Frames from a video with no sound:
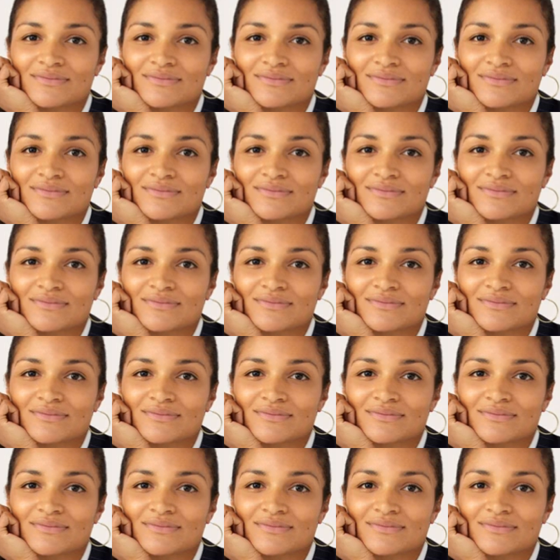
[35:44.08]

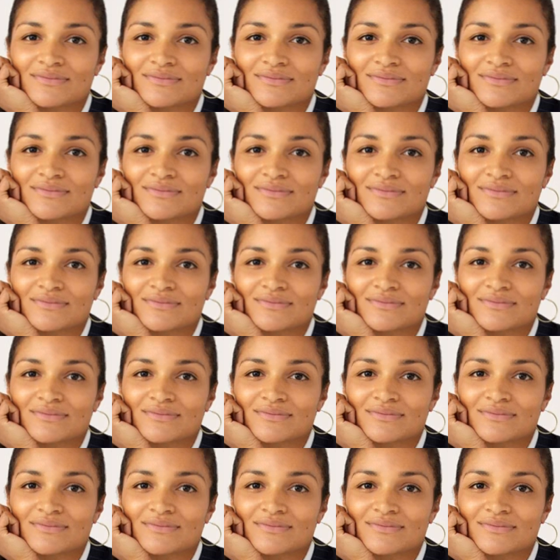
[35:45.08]

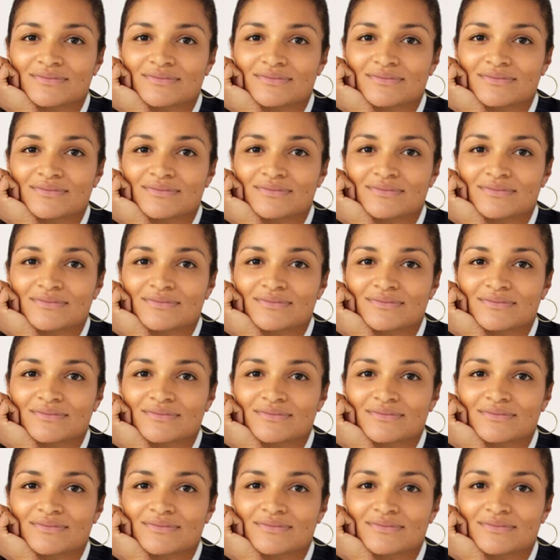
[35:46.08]

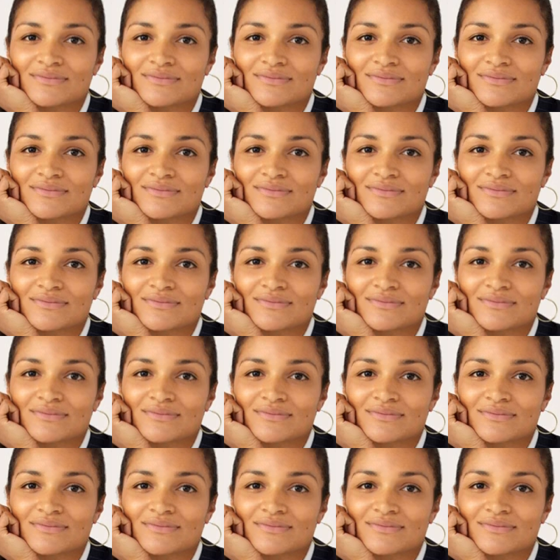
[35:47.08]

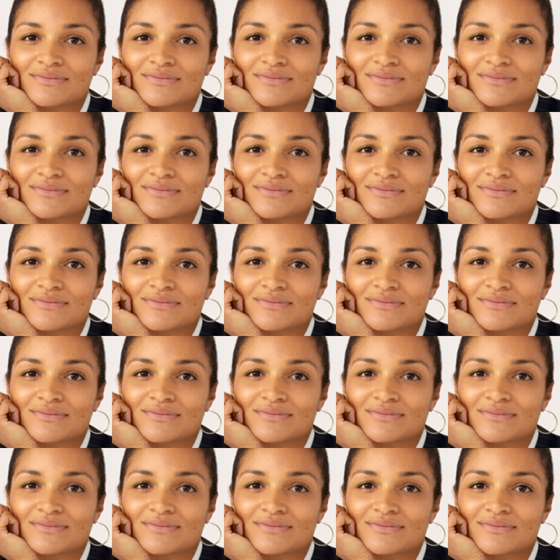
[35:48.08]

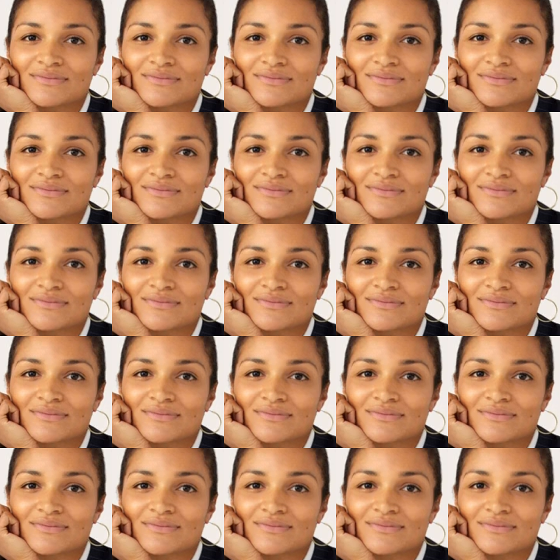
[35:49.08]

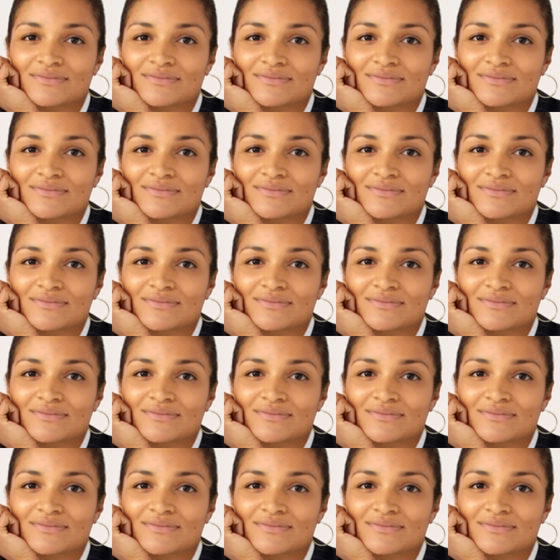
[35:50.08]
The face doesn't move, so there is nothing to read.